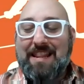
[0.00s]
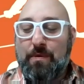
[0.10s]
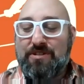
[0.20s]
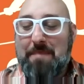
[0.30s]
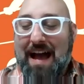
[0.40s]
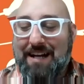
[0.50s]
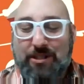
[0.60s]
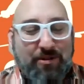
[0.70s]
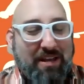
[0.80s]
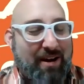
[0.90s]
And there was a
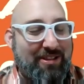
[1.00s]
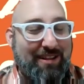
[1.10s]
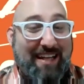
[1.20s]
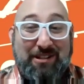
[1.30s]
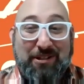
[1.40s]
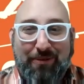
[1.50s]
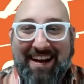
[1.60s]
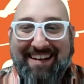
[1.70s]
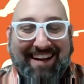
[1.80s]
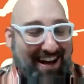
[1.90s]
manager there, the late
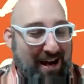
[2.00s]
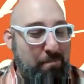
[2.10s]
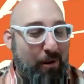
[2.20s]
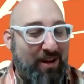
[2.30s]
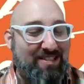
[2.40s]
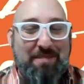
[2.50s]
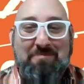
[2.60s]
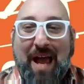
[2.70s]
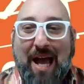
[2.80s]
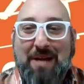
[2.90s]
great
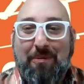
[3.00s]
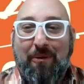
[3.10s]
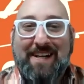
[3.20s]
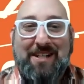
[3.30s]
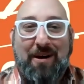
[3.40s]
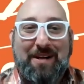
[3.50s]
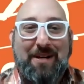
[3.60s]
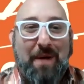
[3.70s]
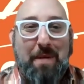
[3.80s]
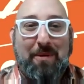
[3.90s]
Boston bad boy
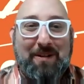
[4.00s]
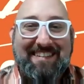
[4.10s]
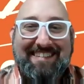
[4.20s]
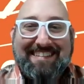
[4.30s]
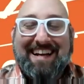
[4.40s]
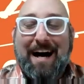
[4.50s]
Tony Rumble.